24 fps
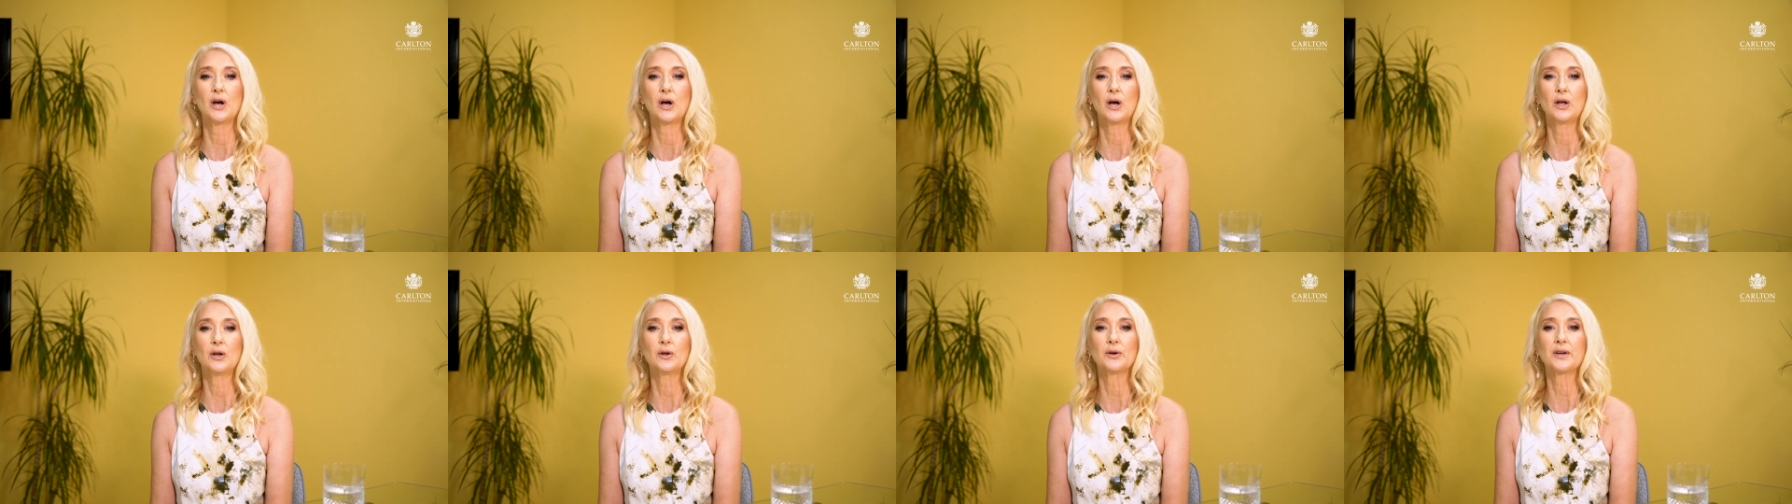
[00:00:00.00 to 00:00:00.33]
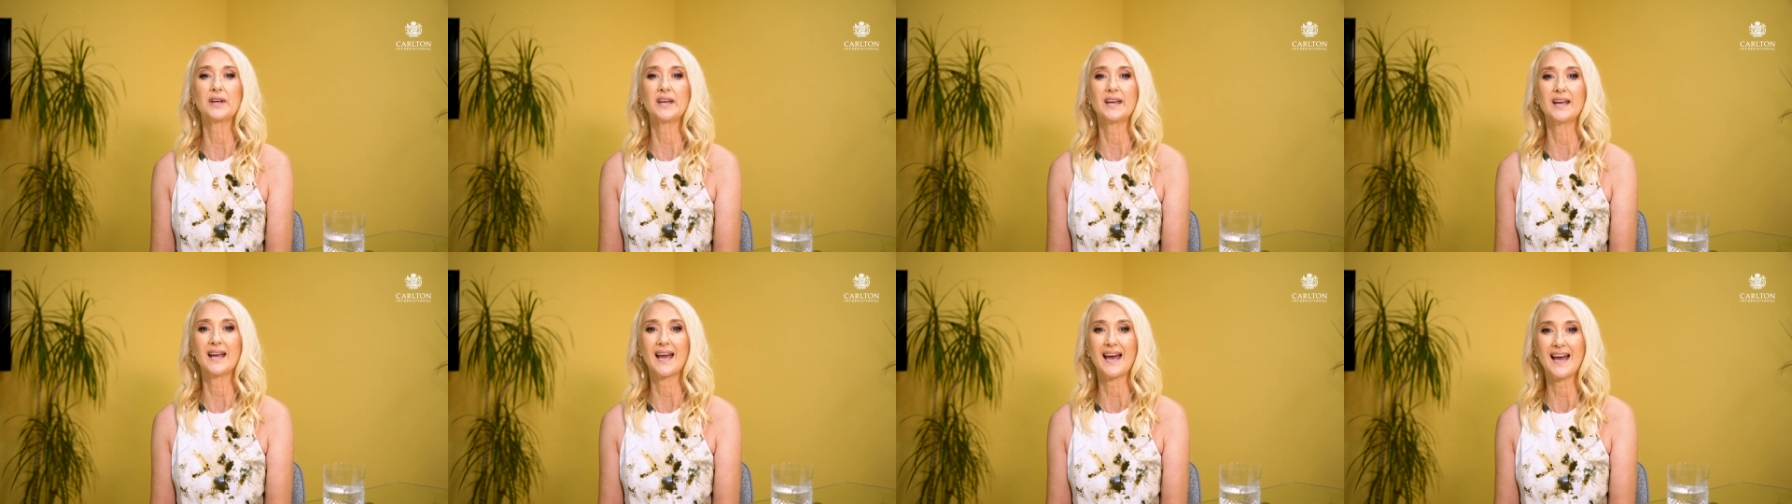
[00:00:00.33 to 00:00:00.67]
are
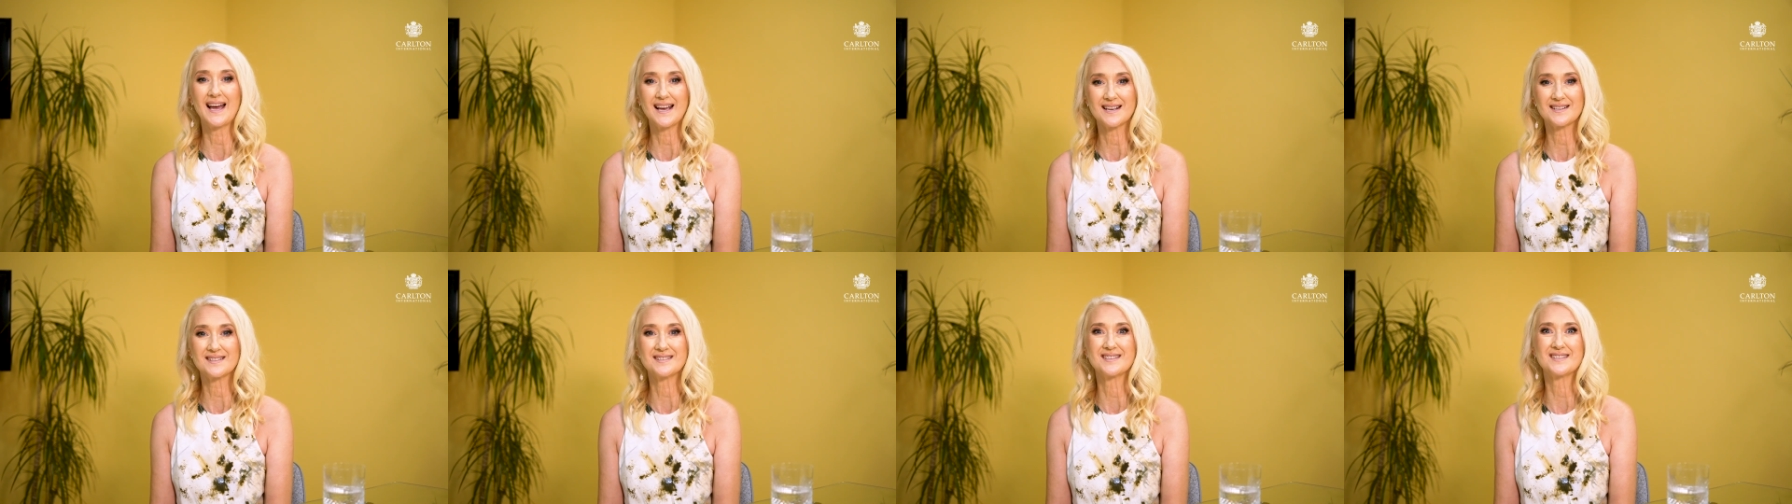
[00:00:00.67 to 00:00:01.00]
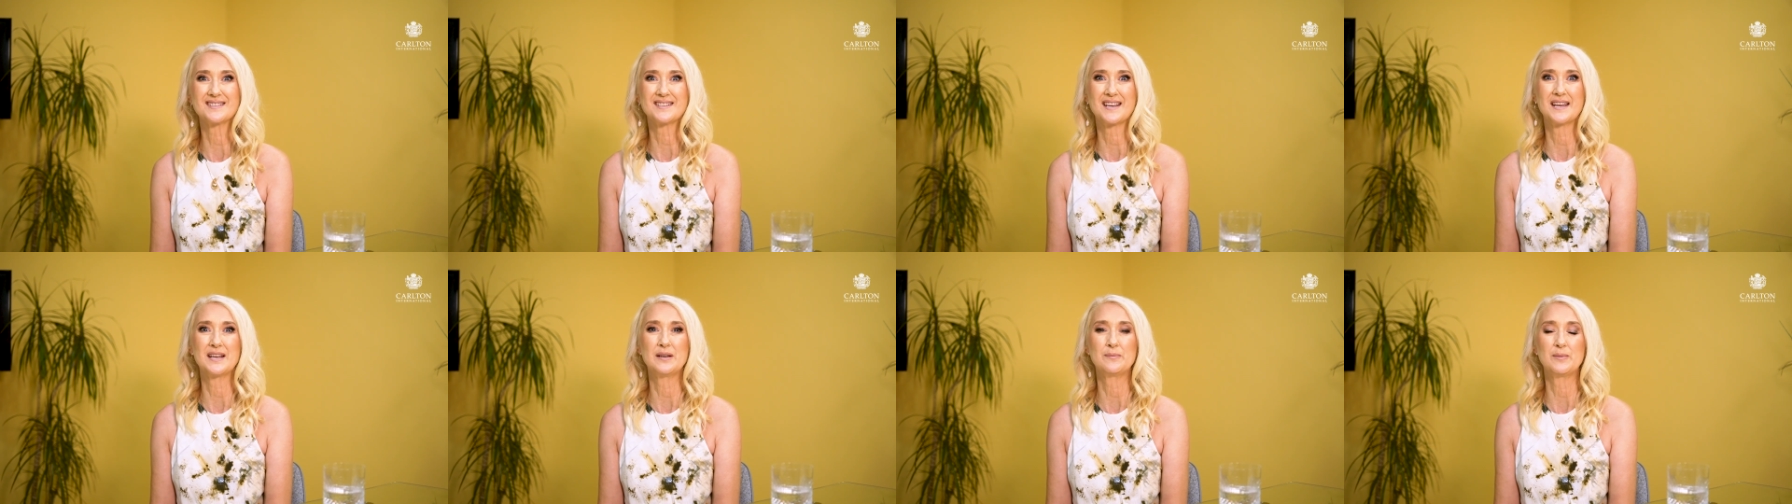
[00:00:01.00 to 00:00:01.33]
looking at
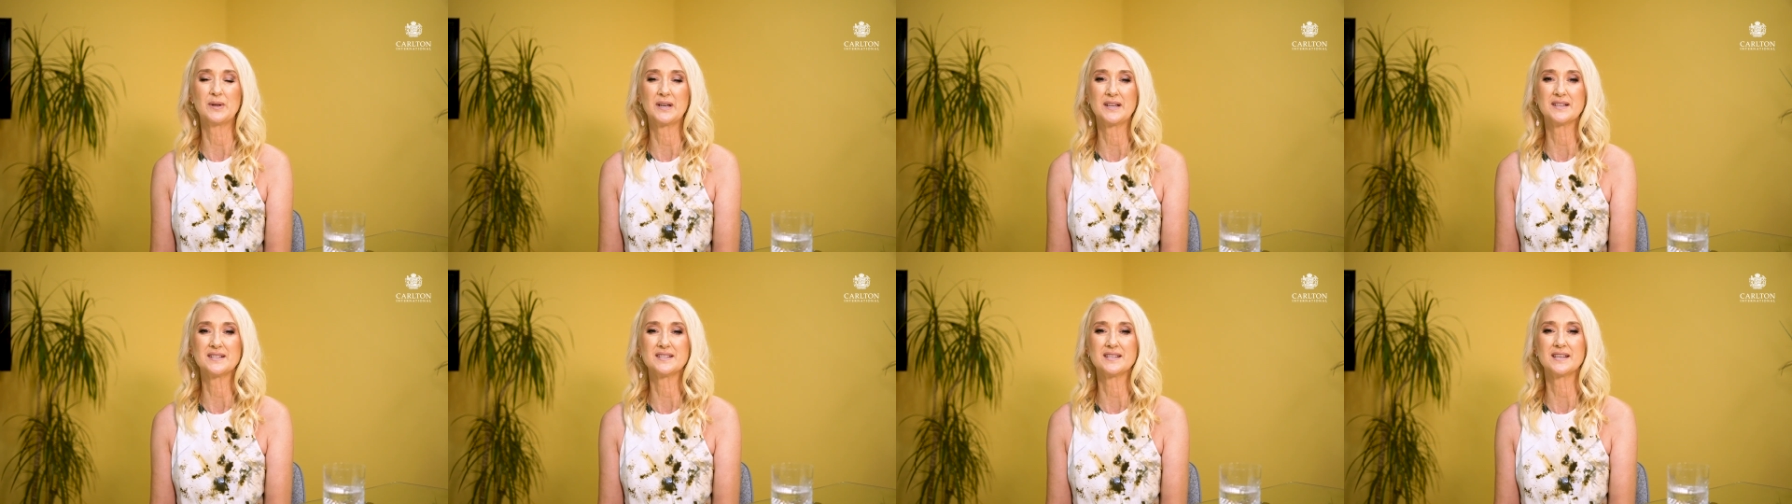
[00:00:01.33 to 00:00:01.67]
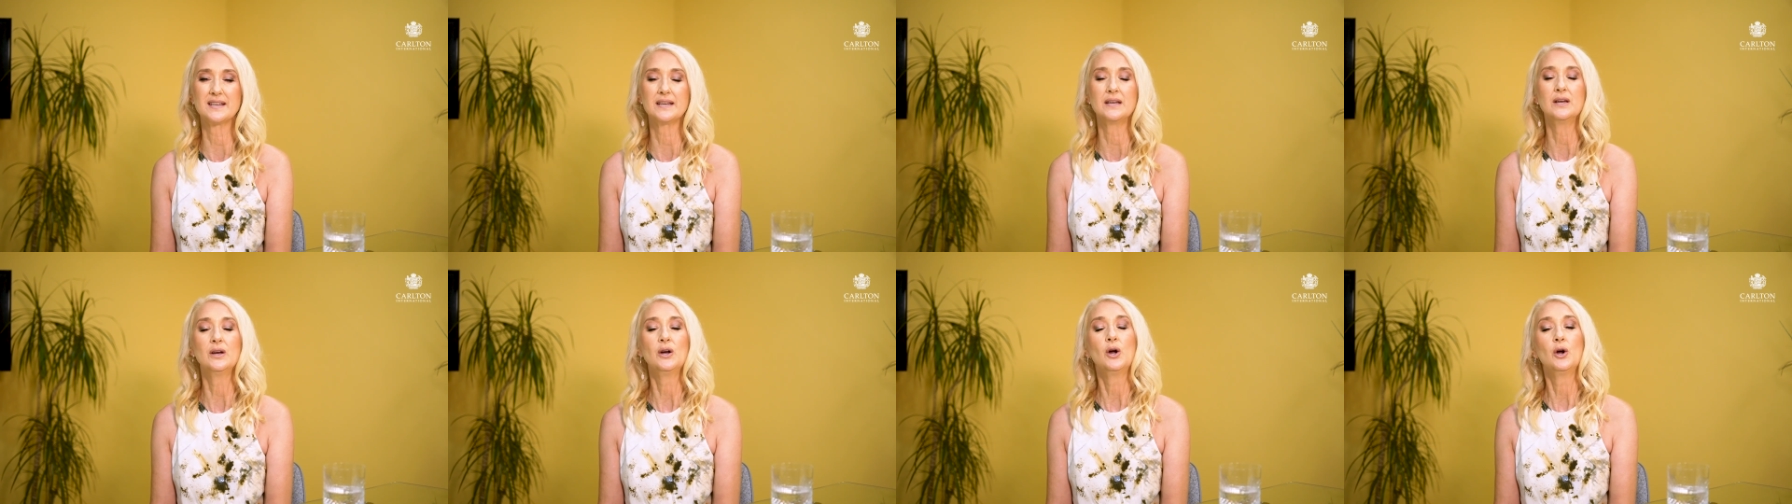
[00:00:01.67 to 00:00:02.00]

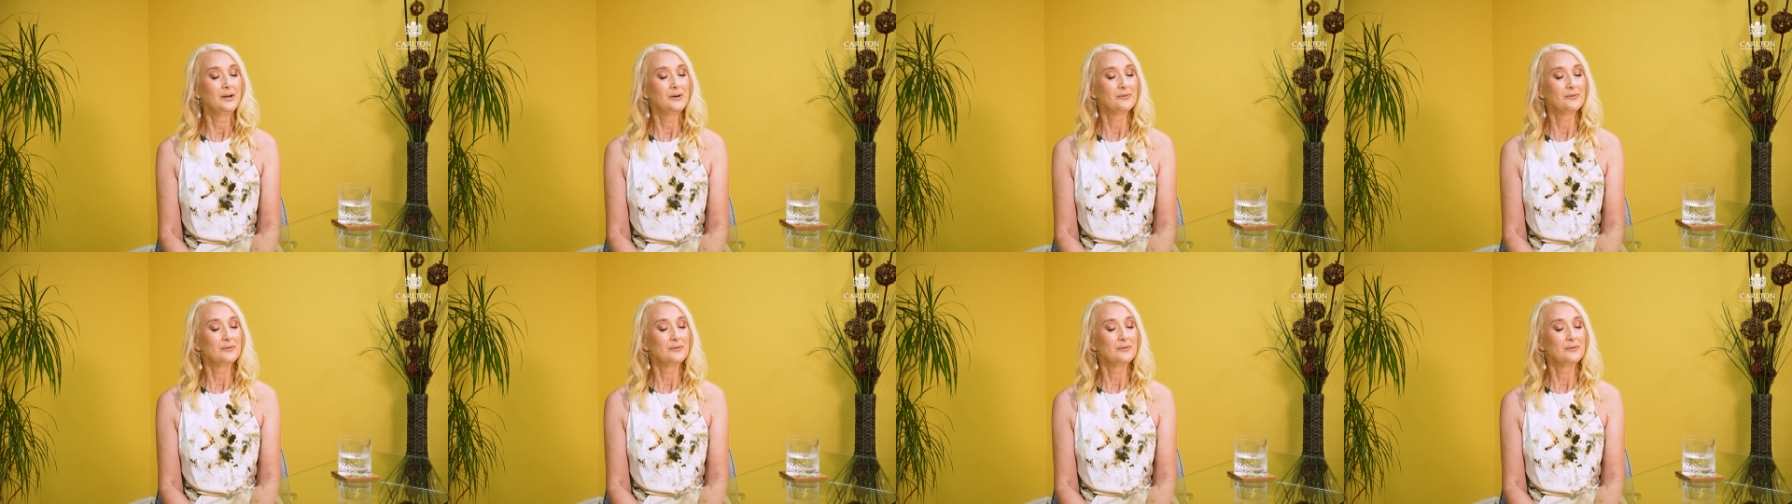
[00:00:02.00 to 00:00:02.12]
sustainability,